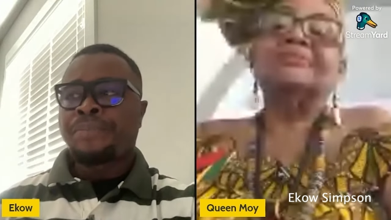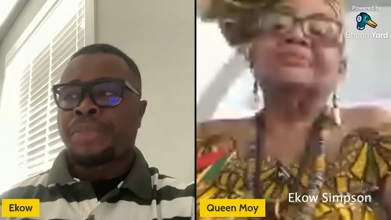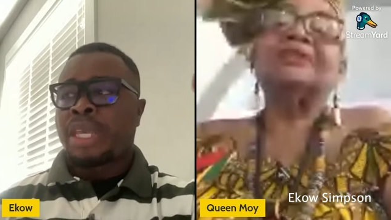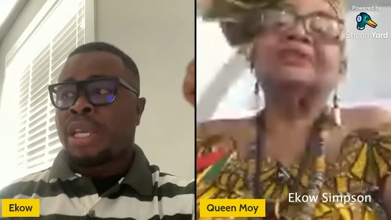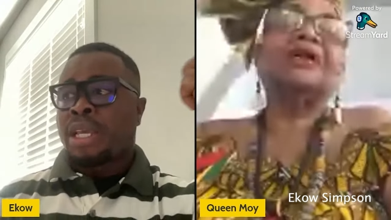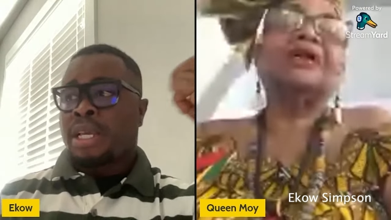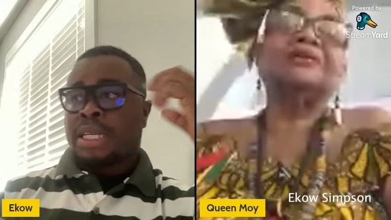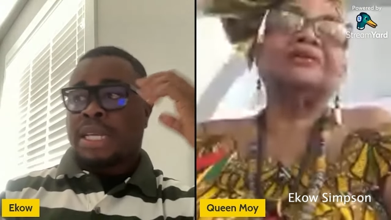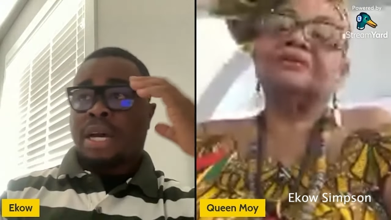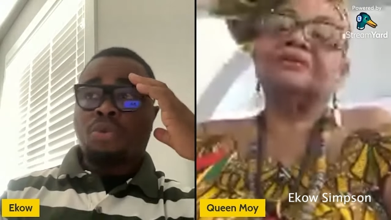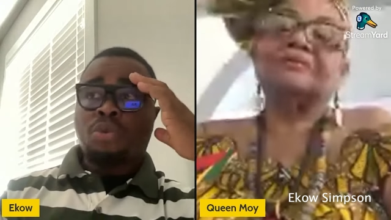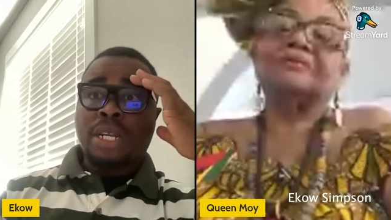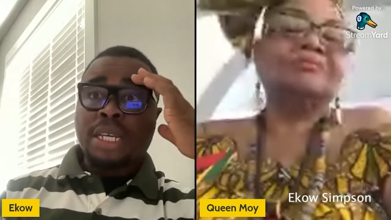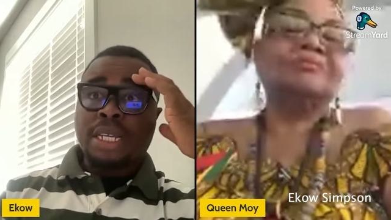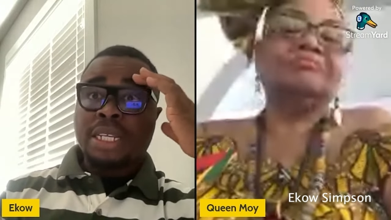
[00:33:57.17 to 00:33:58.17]
Speaker 1: yes,
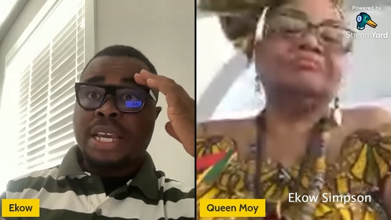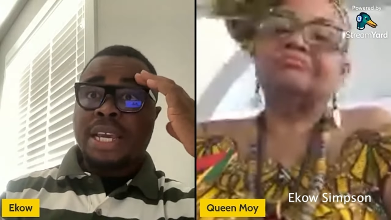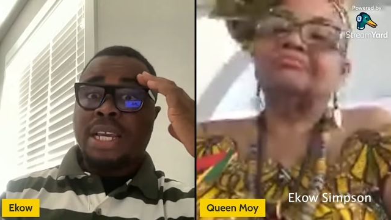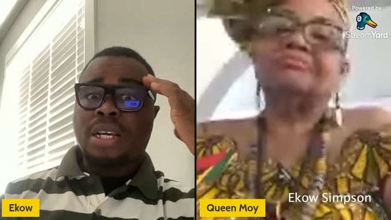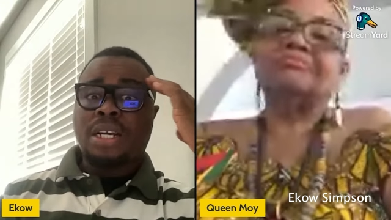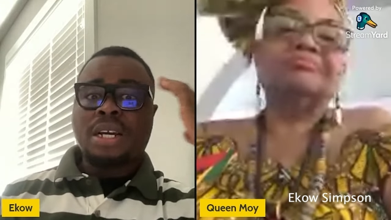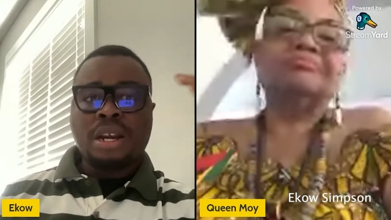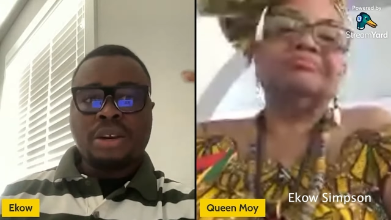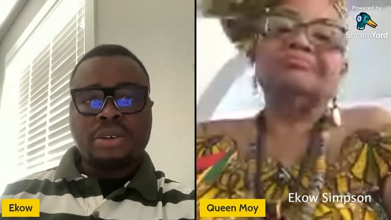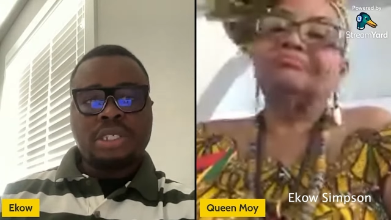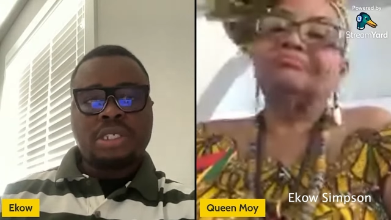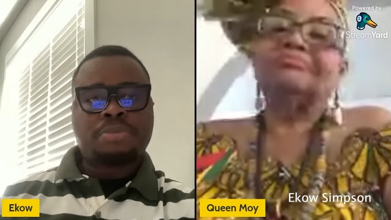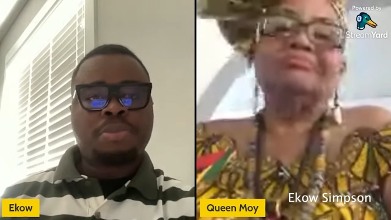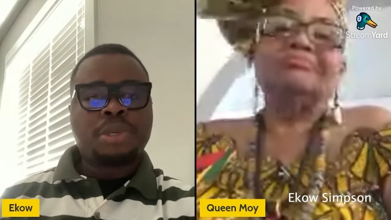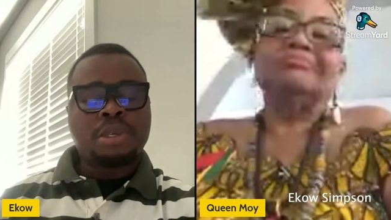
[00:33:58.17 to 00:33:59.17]
that wouldn't
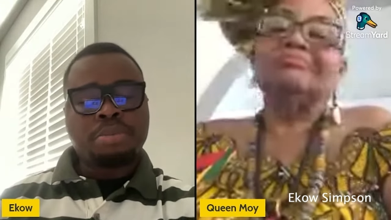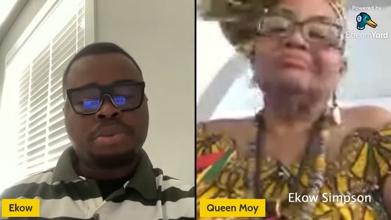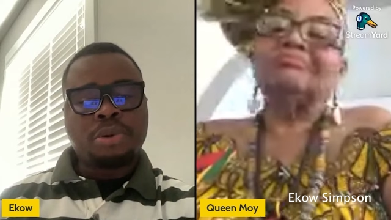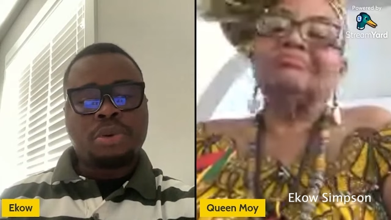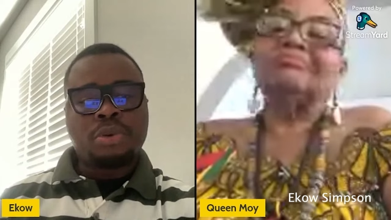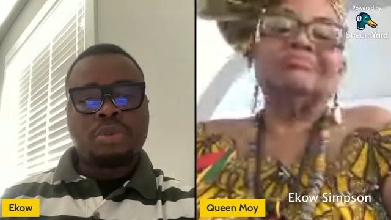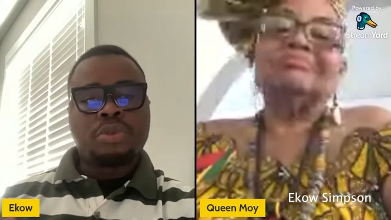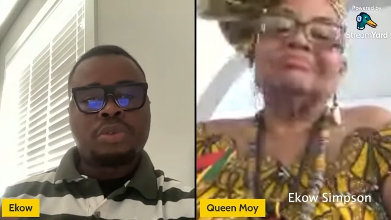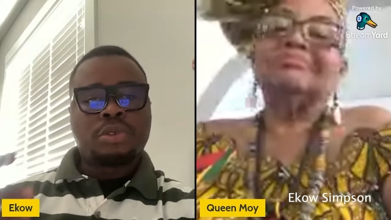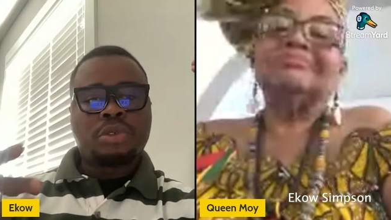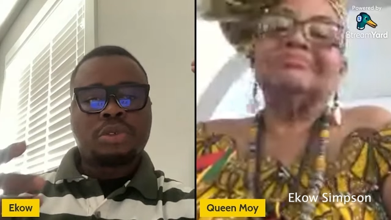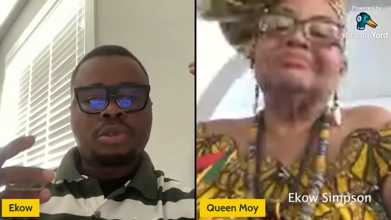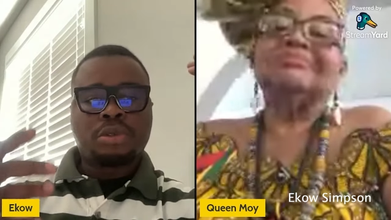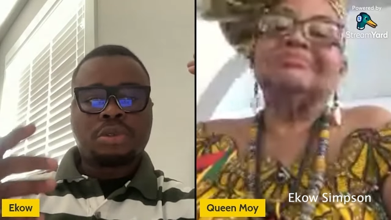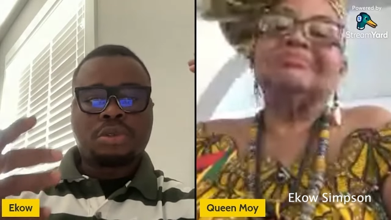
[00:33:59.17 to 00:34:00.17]
encourage people
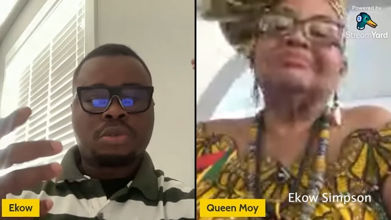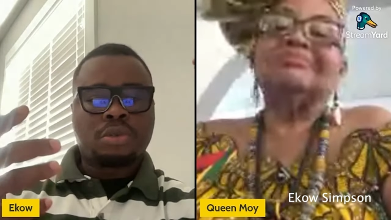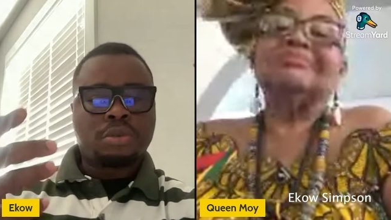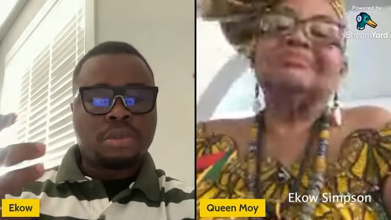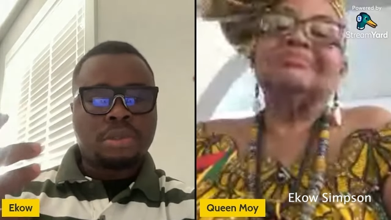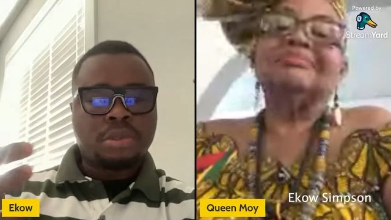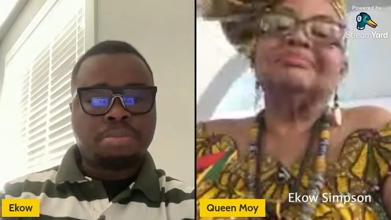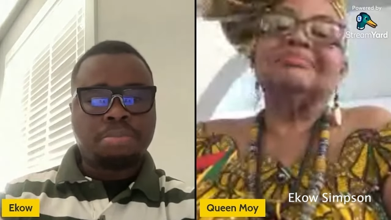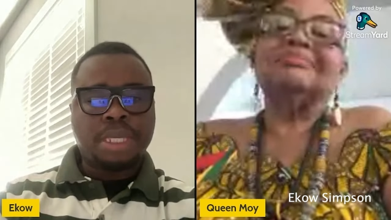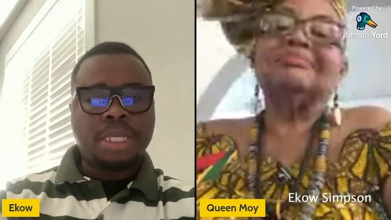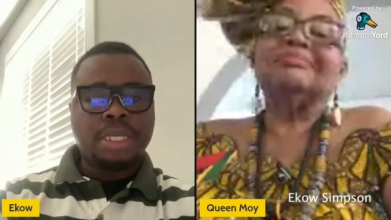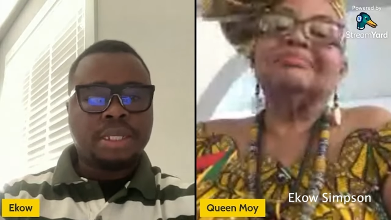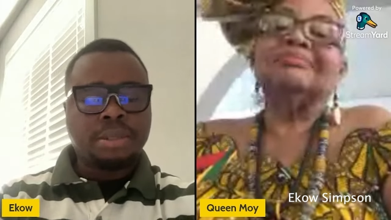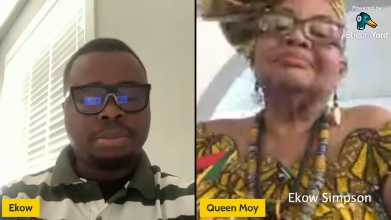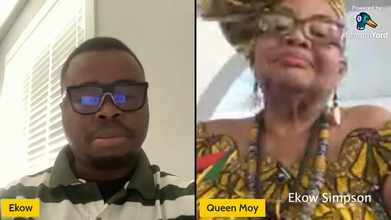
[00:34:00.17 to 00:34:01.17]
to to
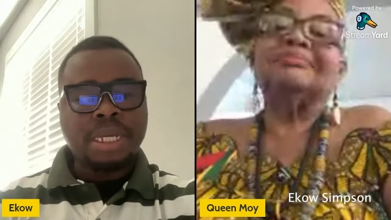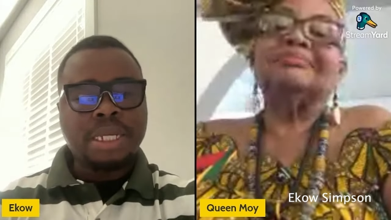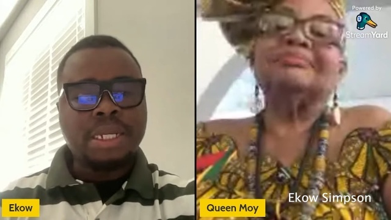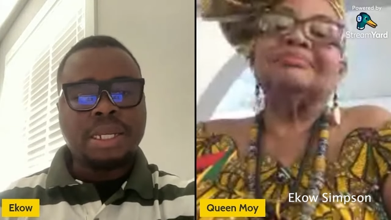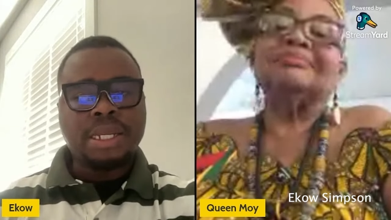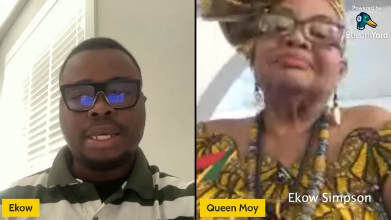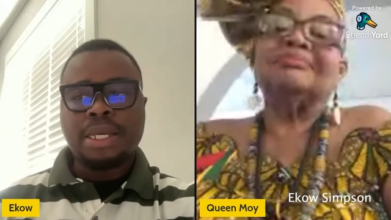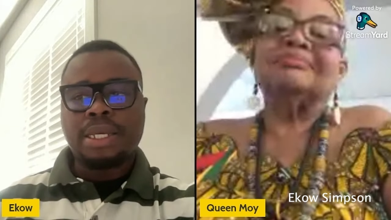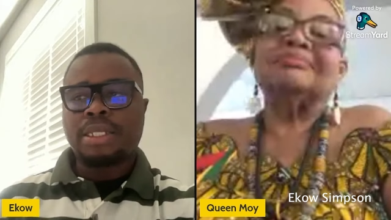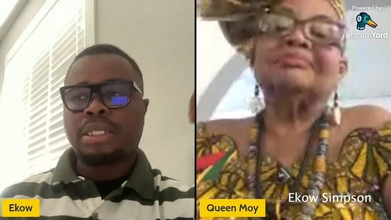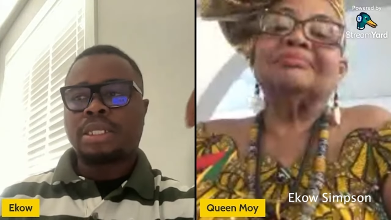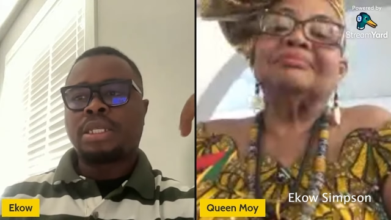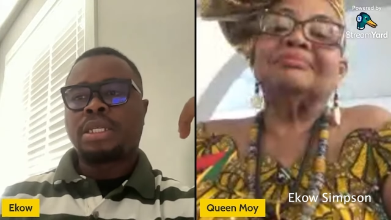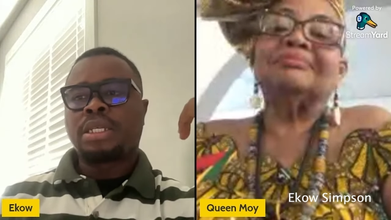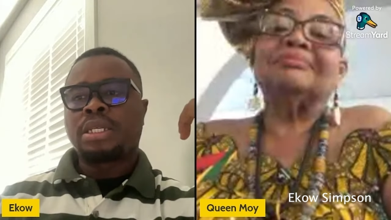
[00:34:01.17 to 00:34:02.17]
be in the
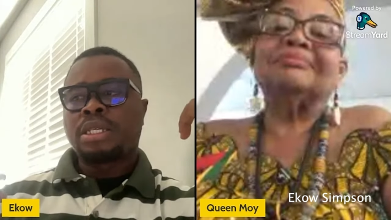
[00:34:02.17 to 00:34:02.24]
motherland,